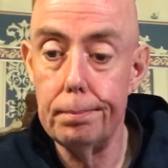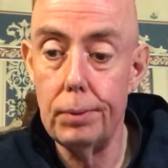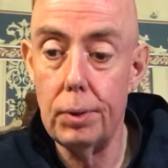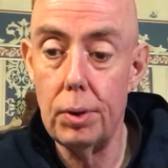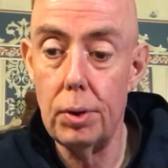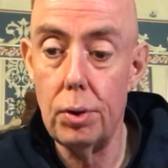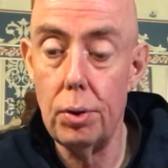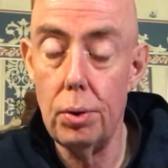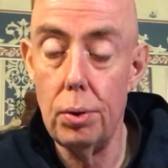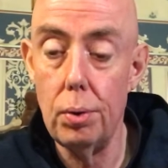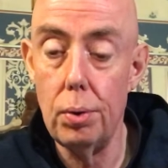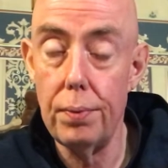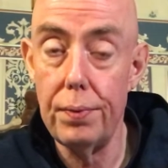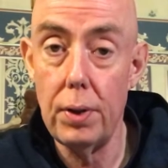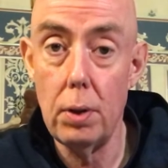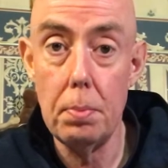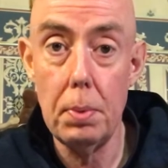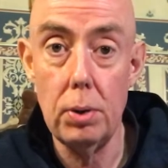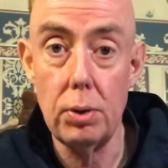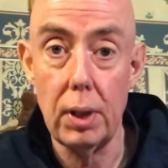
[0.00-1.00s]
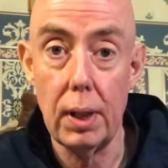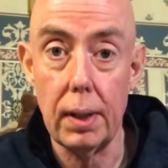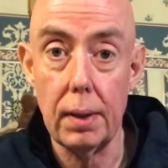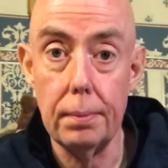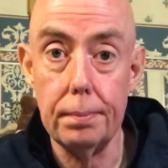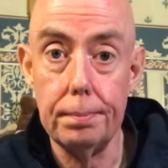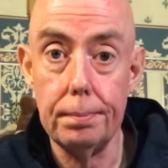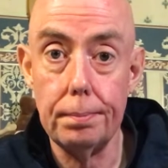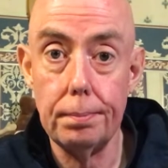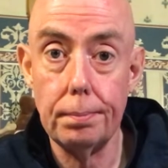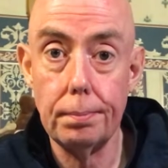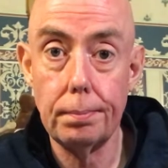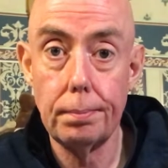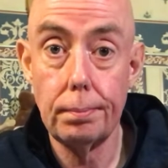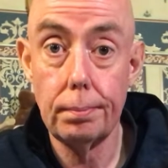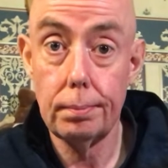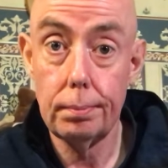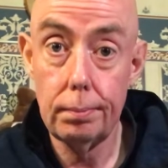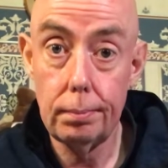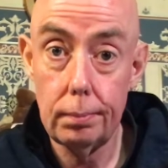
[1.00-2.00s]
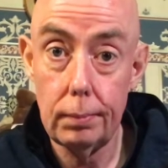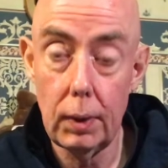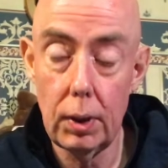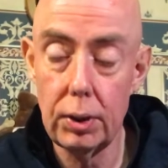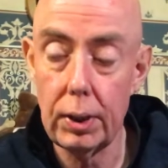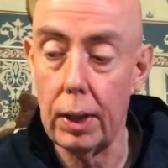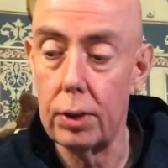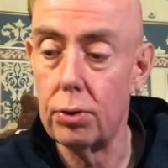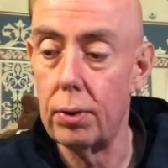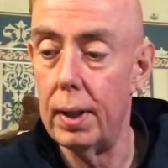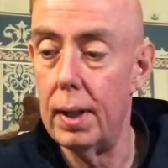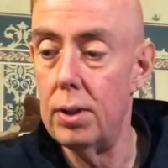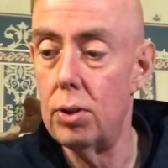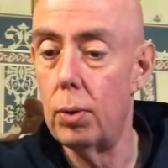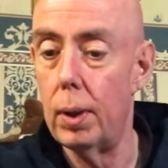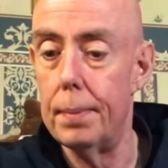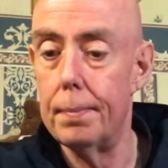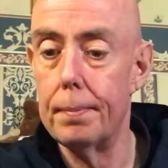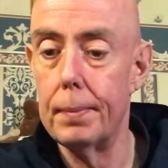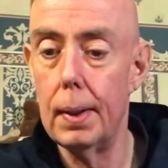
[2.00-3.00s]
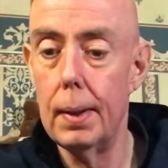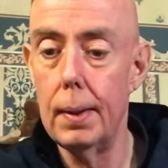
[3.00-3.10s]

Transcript: to film music. Let's get straight into it.